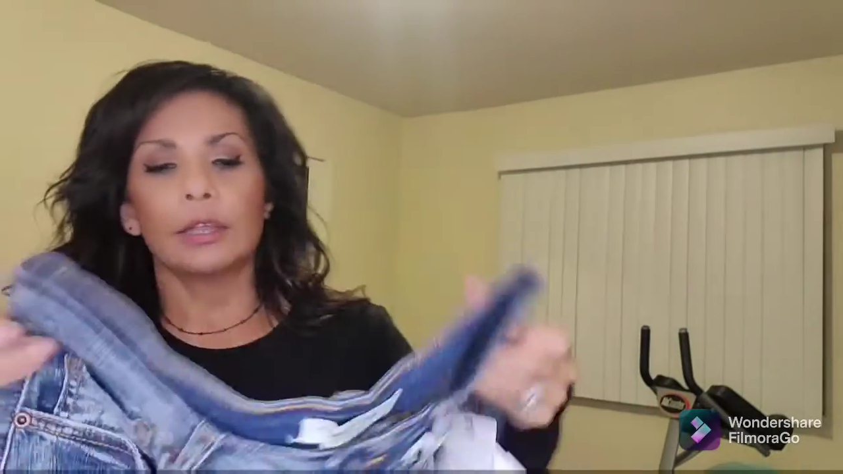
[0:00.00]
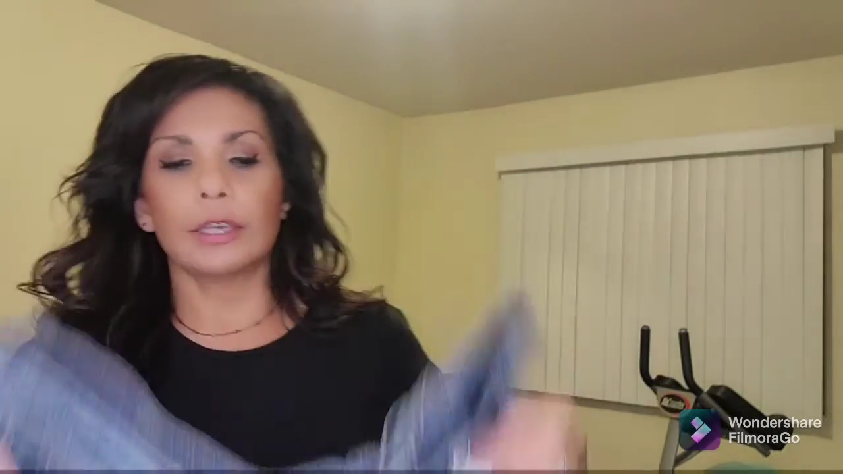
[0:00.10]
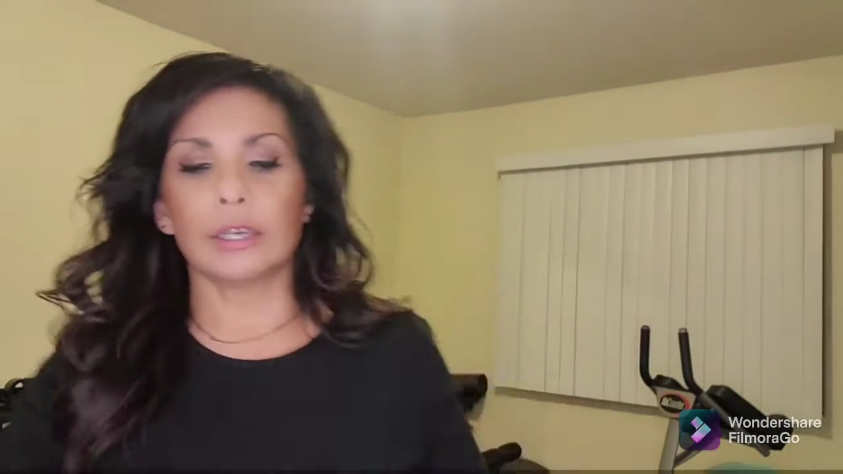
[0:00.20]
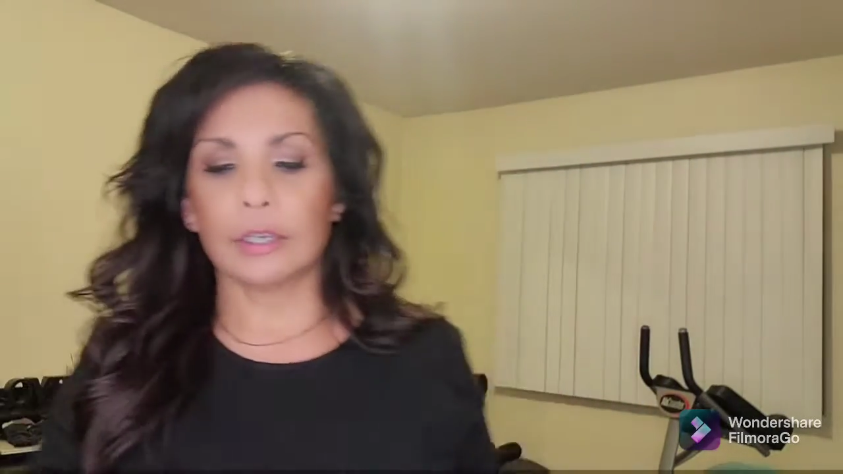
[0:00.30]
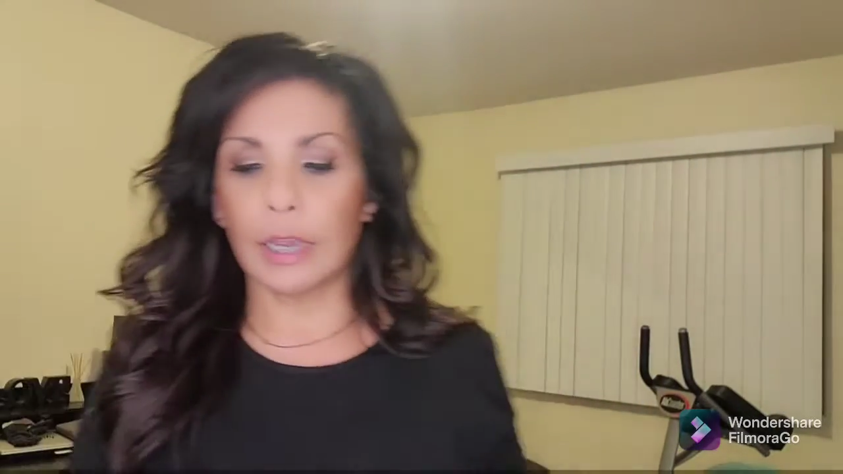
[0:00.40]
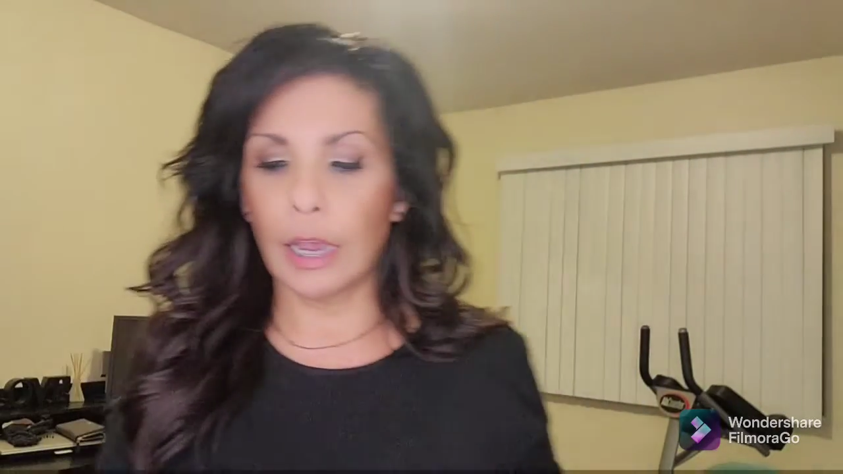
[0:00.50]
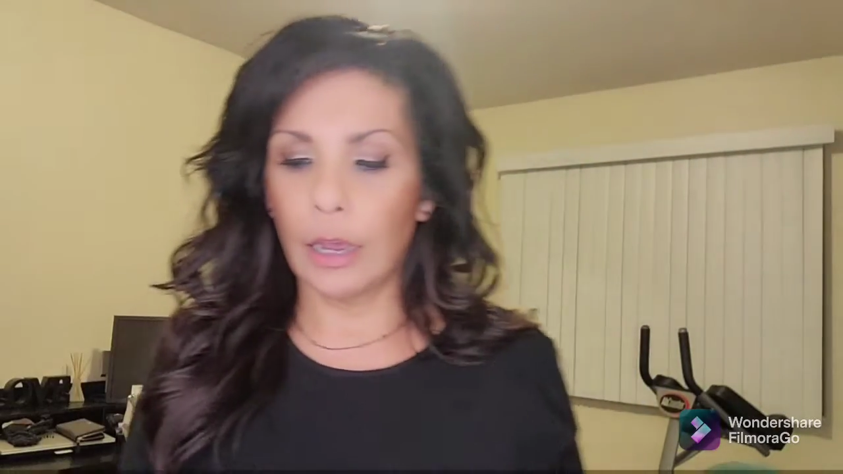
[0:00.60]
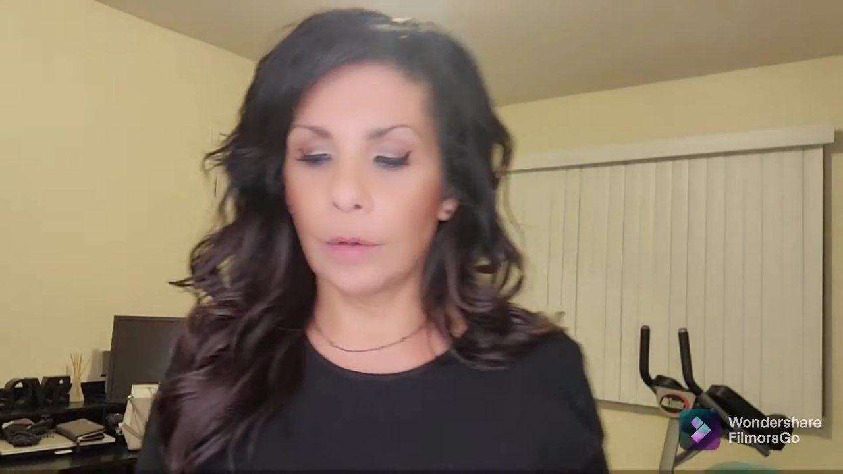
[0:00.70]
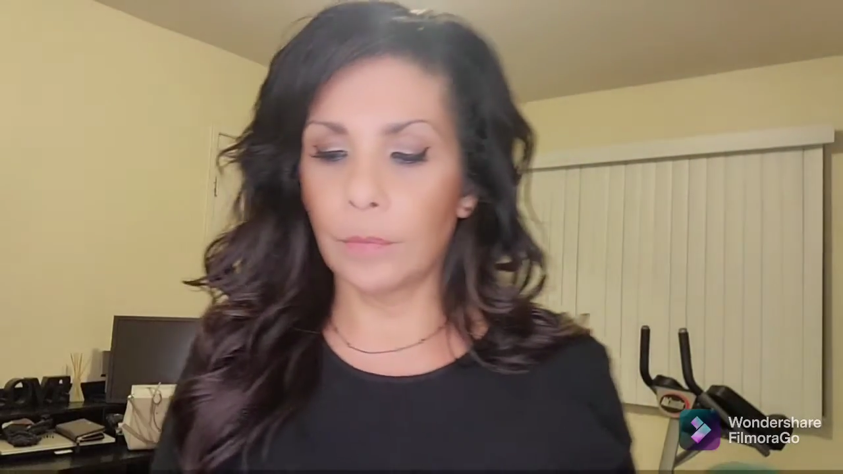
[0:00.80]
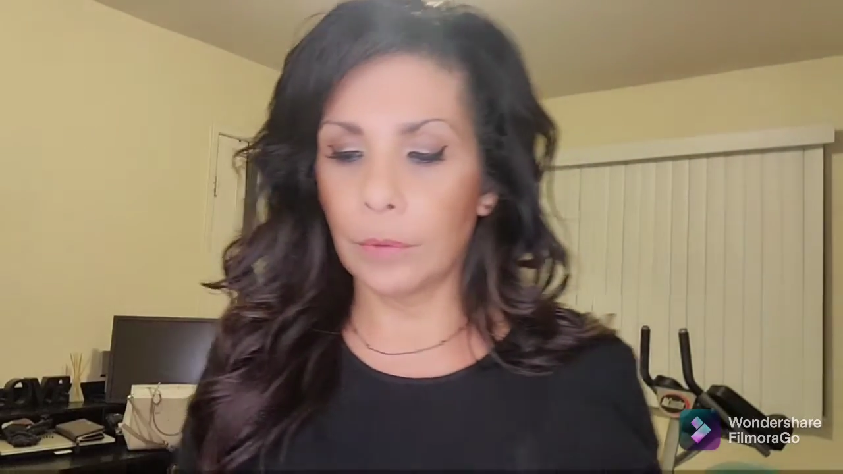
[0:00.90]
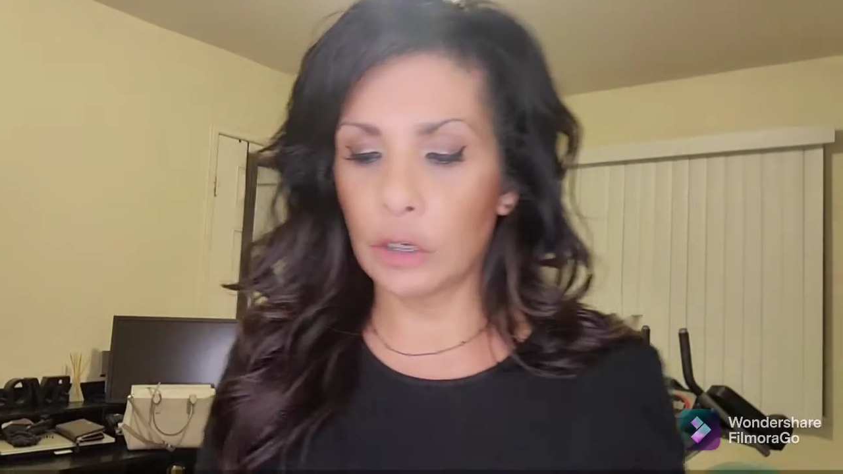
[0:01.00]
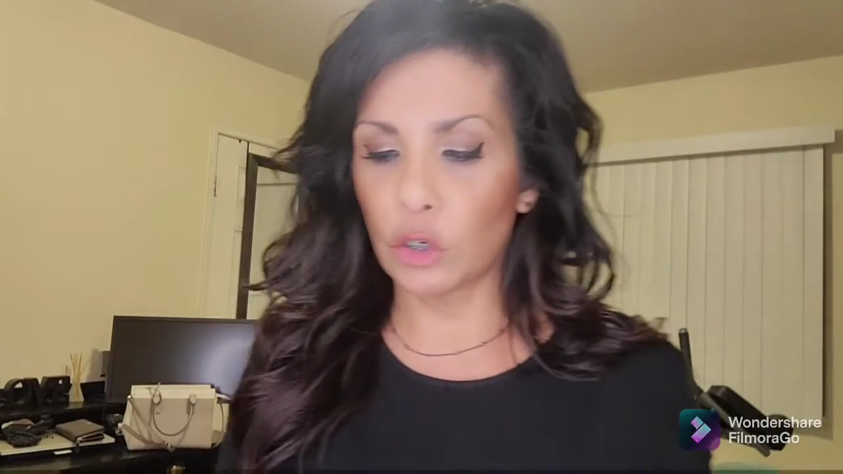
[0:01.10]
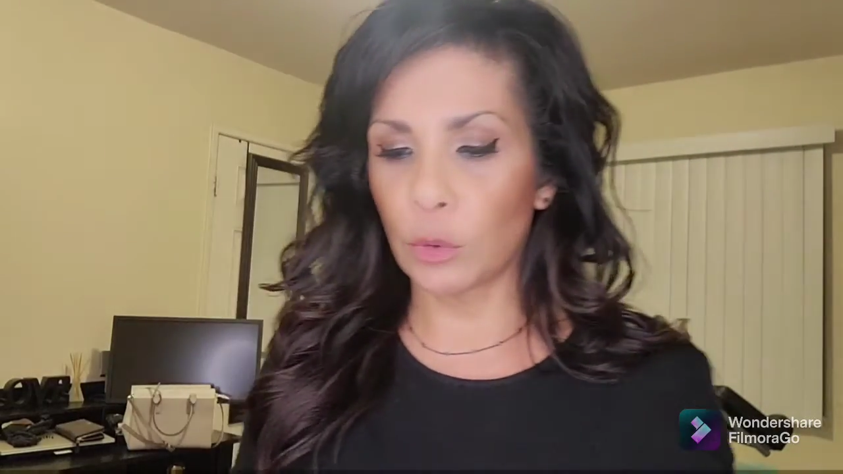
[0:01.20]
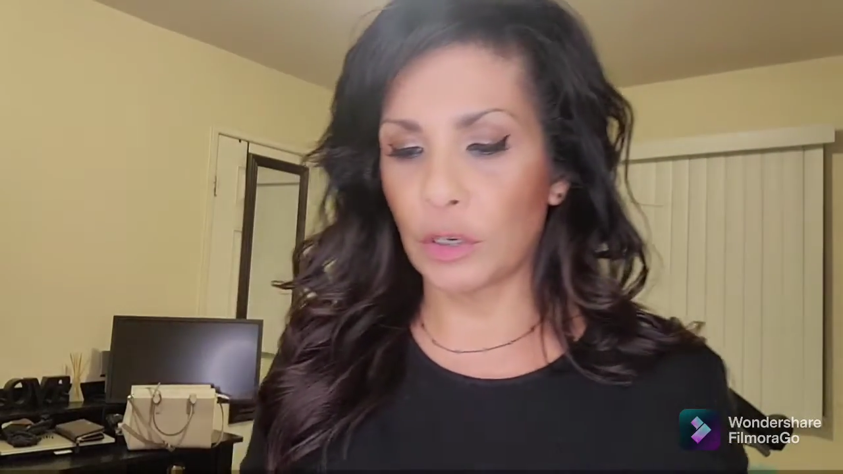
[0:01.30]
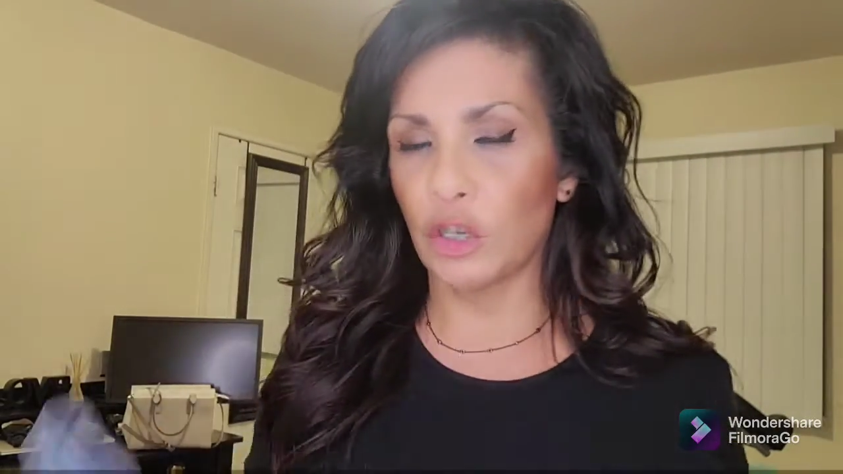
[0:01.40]
These have
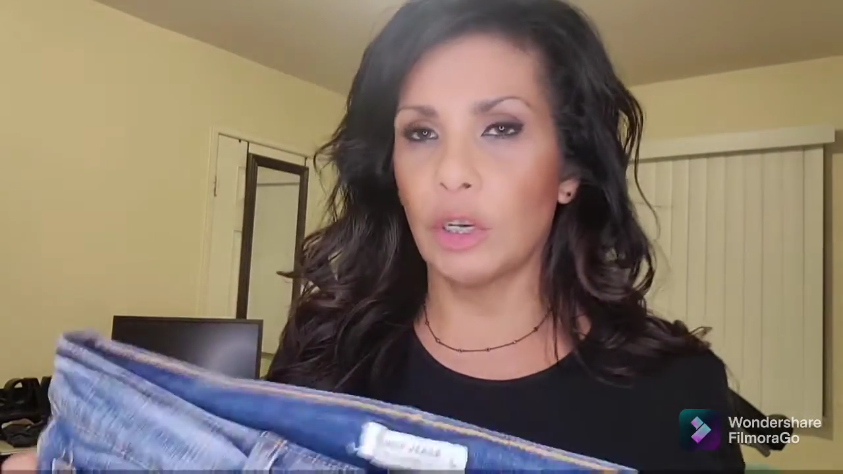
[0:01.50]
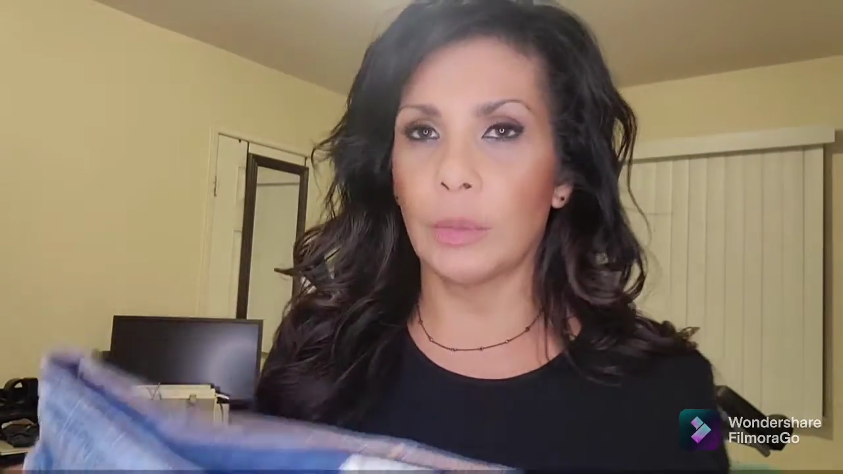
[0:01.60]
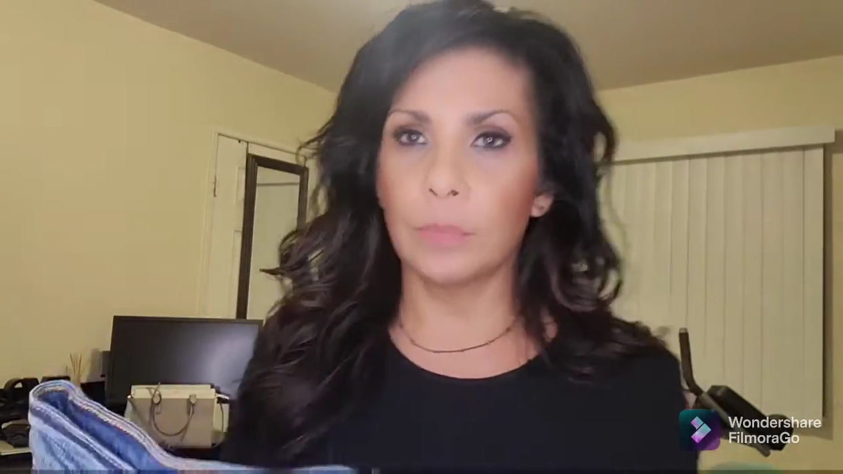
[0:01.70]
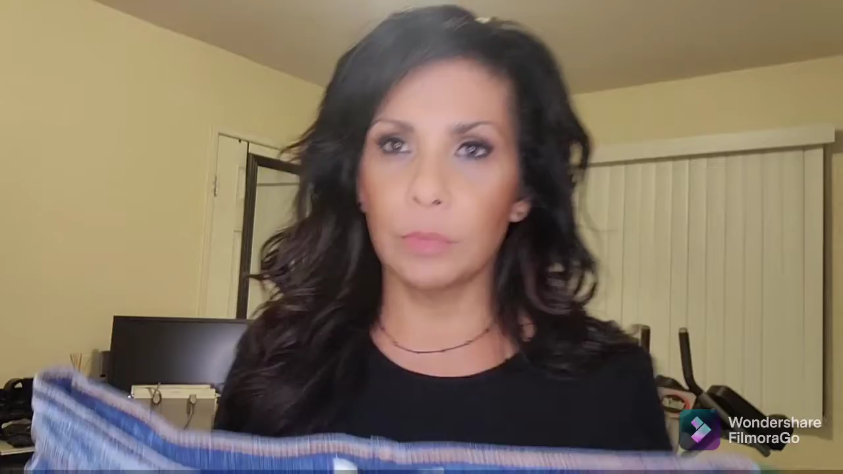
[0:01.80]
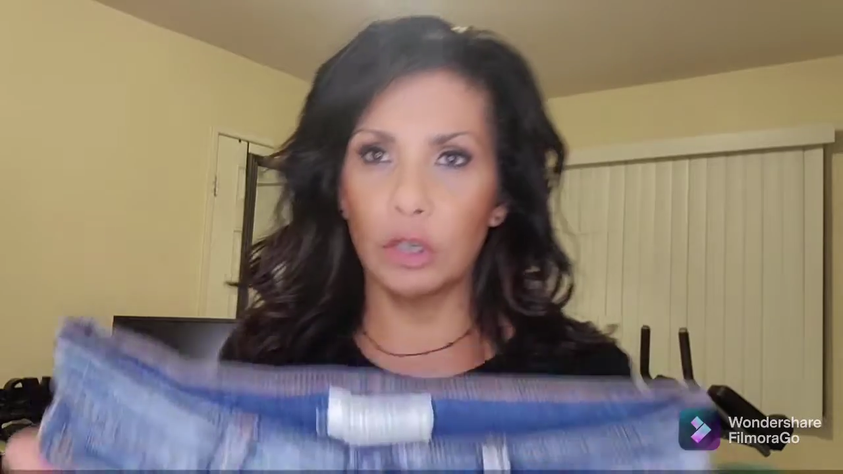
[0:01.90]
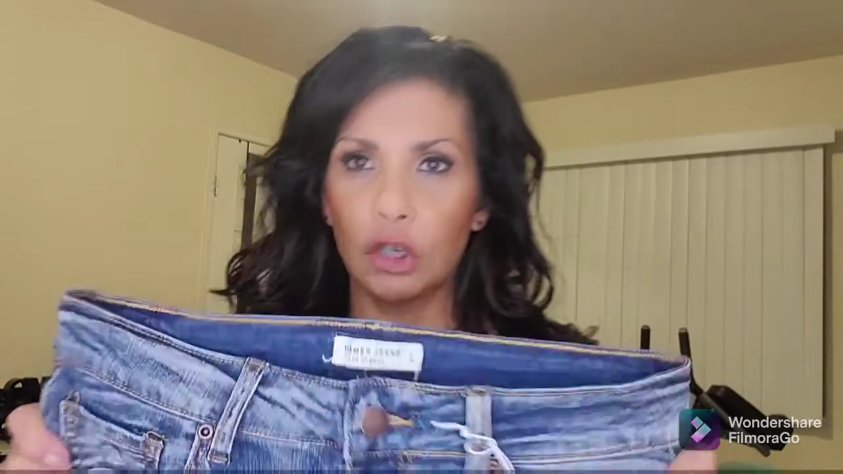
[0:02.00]
stretch in them,